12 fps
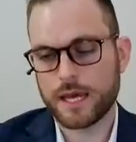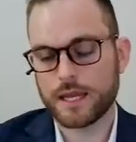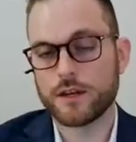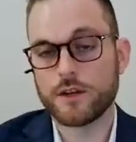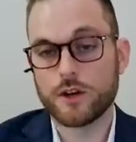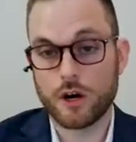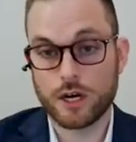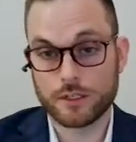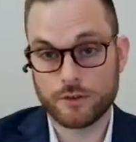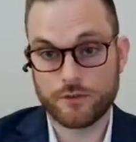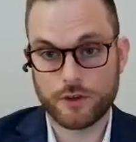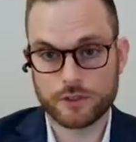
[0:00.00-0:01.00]
than a
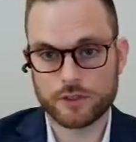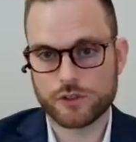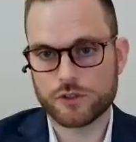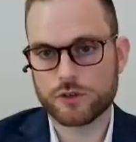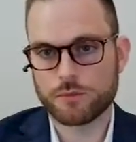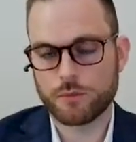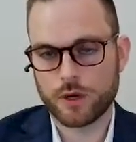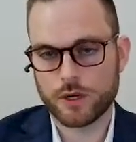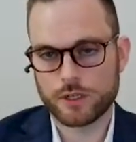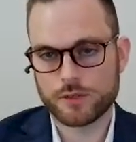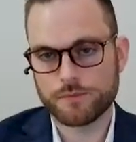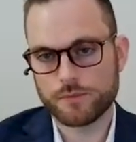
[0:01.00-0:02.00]
non-default insured
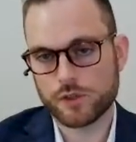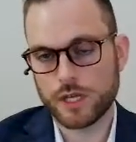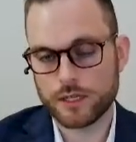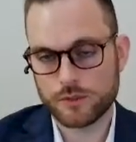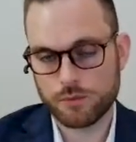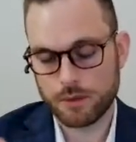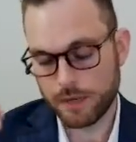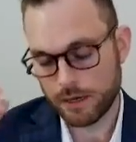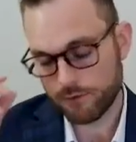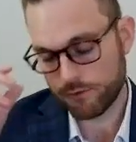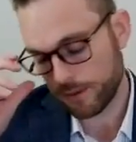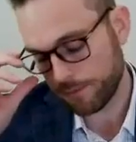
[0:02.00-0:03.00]
mortgage. So that is one
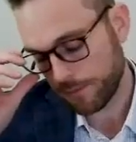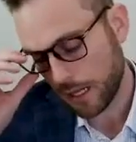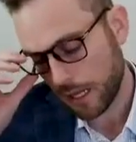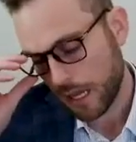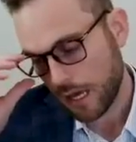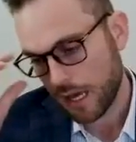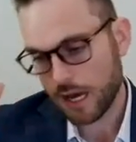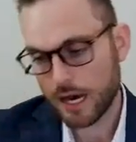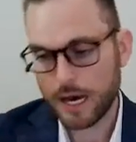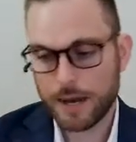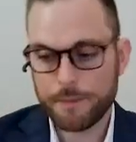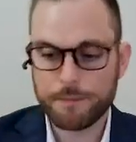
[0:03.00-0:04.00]
benefit.
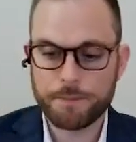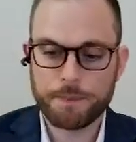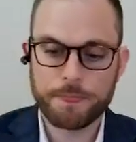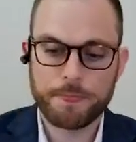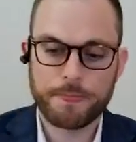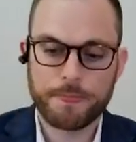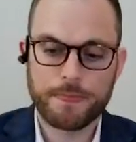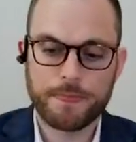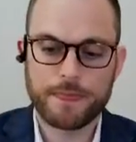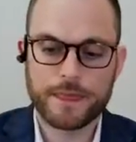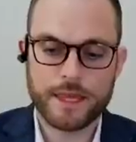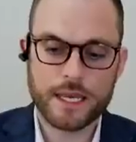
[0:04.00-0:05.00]
Um,
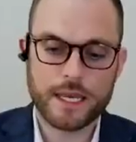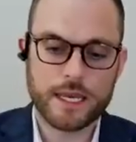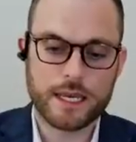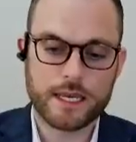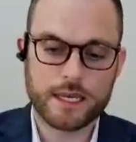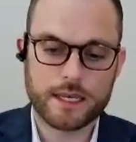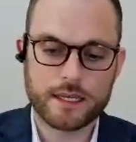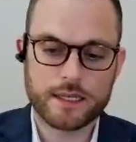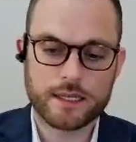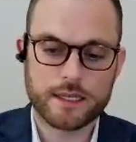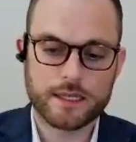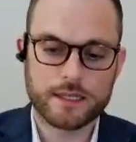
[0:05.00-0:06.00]
the
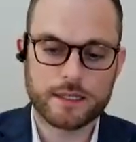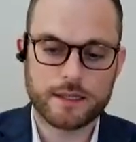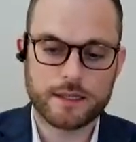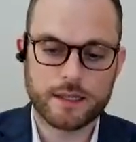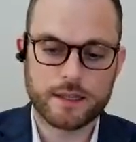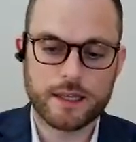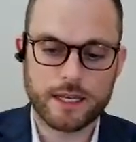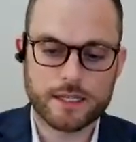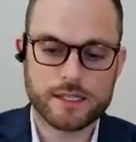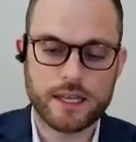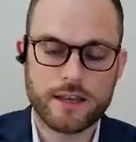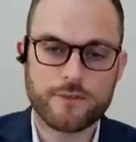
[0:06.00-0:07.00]
the thing
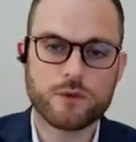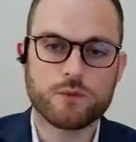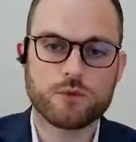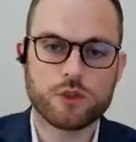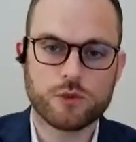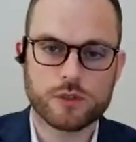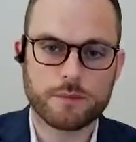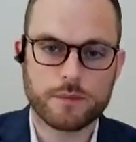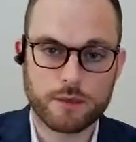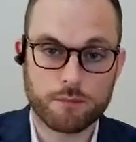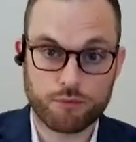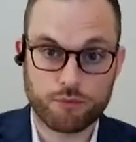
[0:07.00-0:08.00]
is, if you do
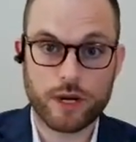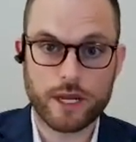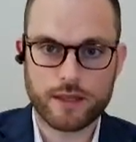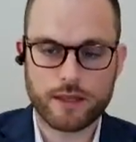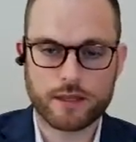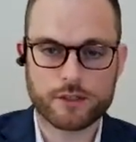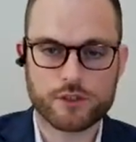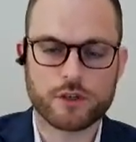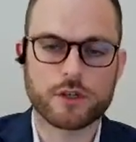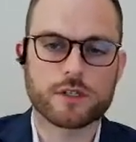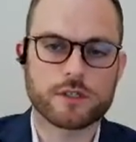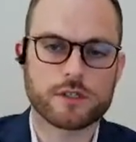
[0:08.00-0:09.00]
something to break the
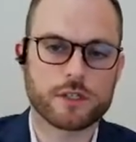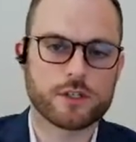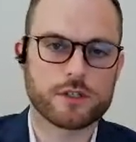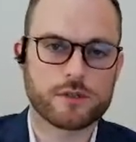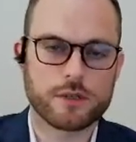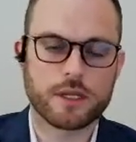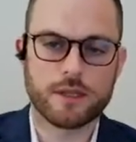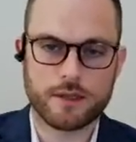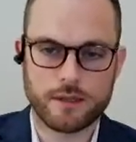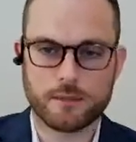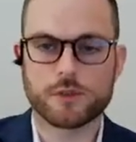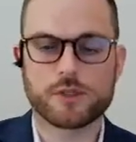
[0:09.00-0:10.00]
insurance, such as
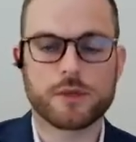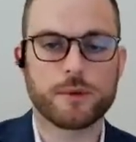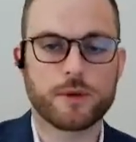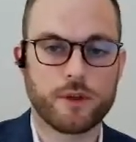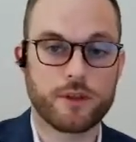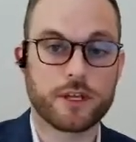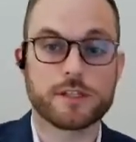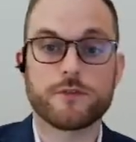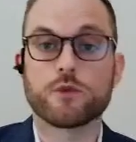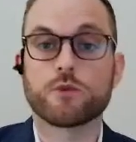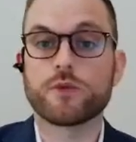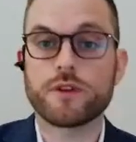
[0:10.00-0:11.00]
the most typical thing is
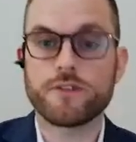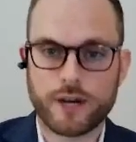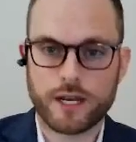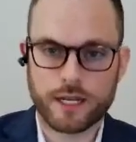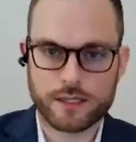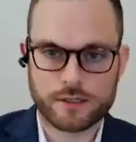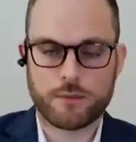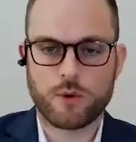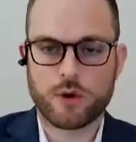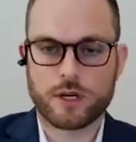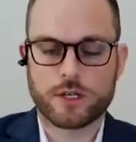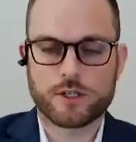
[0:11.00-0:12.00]
if you refinance the
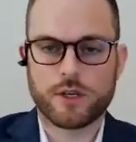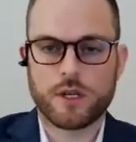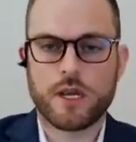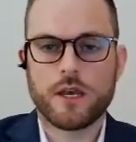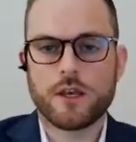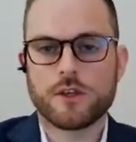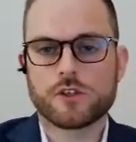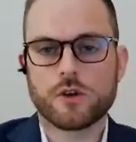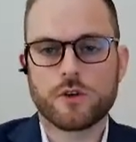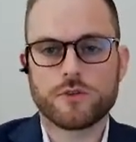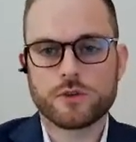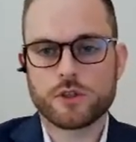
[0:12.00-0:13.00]
mortgage.
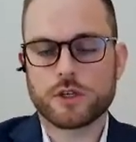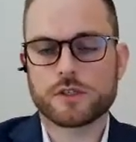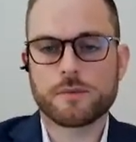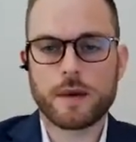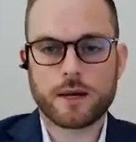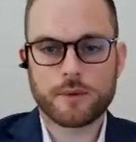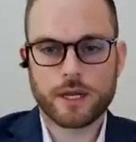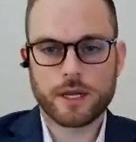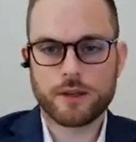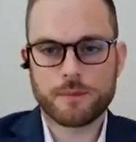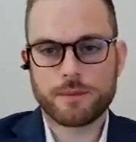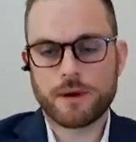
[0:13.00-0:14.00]
So if you took some equity
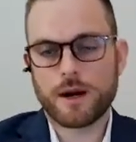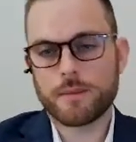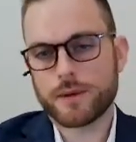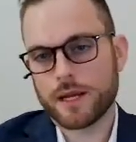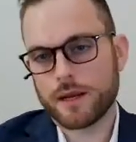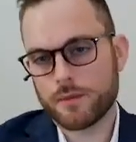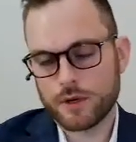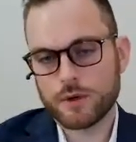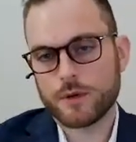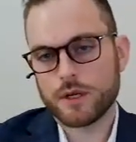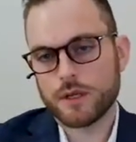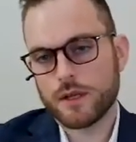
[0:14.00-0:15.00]
out of the property at
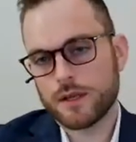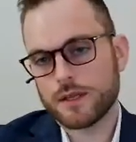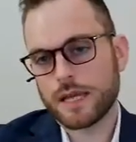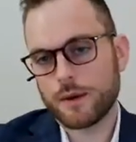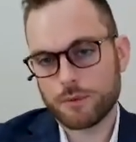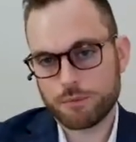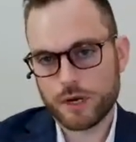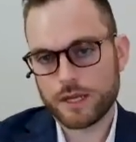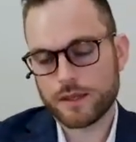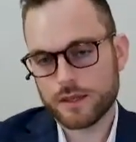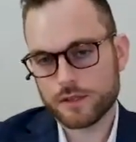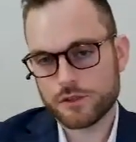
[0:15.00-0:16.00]
renewal, that would
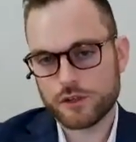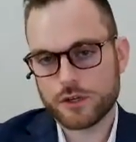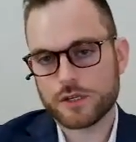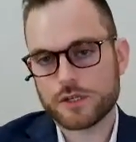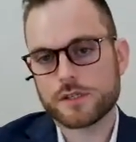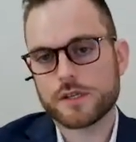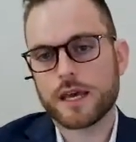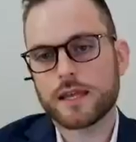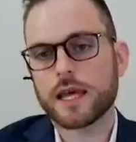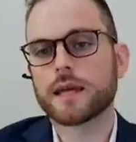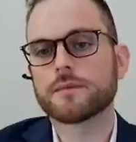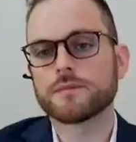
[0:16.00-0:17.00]
break the insurance,
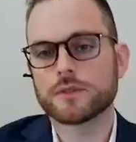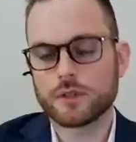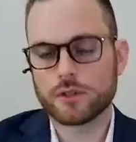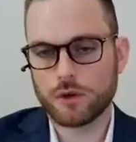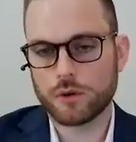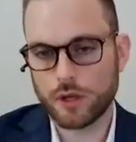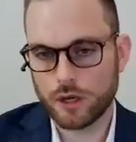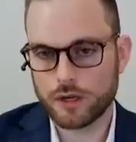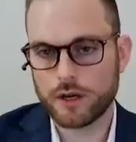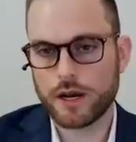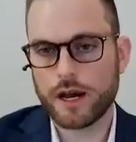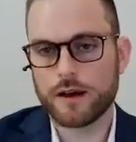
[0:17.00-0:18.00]
and then you'd no
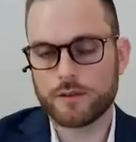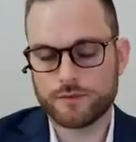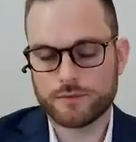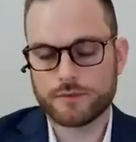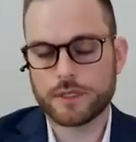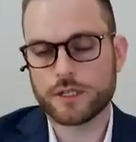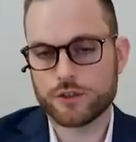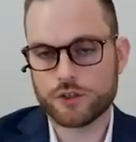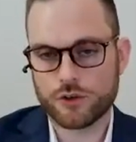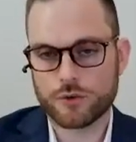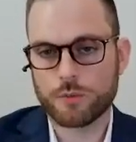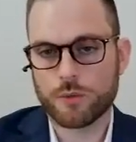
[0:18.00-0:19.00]
longer have an
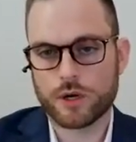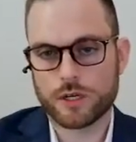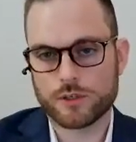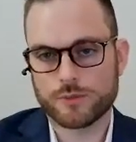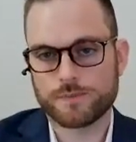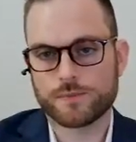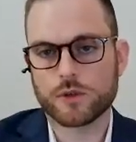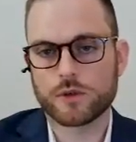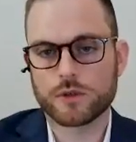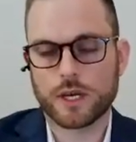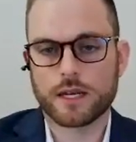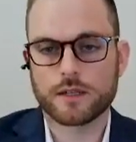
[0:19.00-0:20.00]
insured mortgage. So
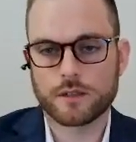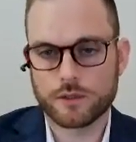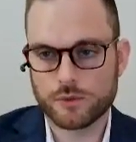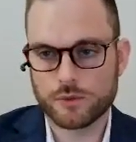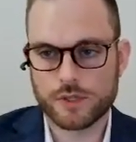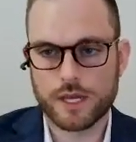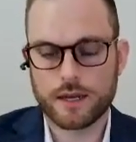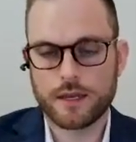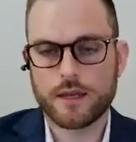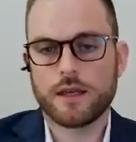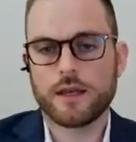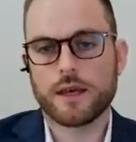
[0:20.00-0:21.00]
you'd kind of lose
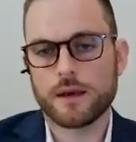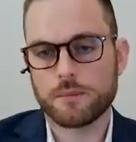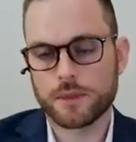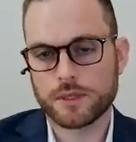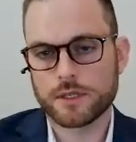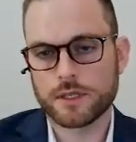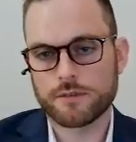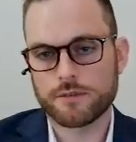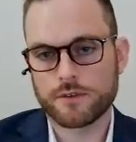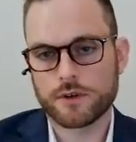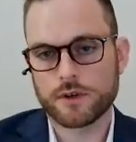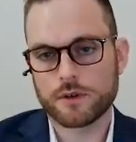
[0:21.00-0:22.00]
that ability
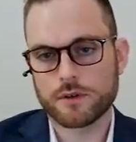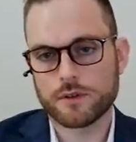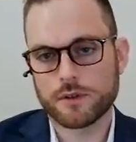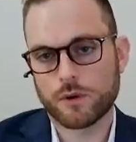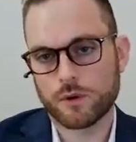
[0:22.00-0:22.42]
for